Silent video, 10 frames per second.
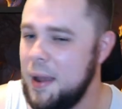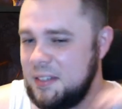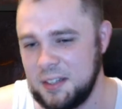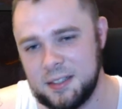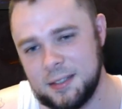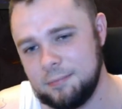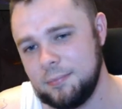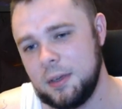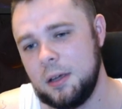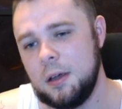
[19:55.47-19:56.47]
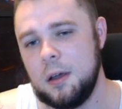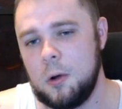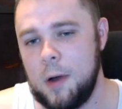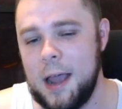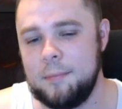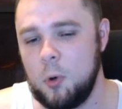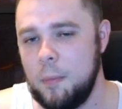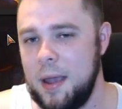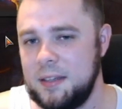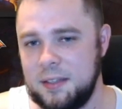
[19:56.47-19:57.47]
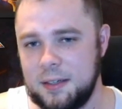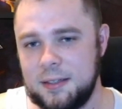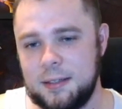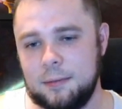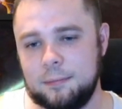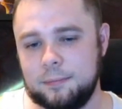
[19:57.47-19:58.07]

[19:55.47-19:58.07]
basics. We're adding more basics.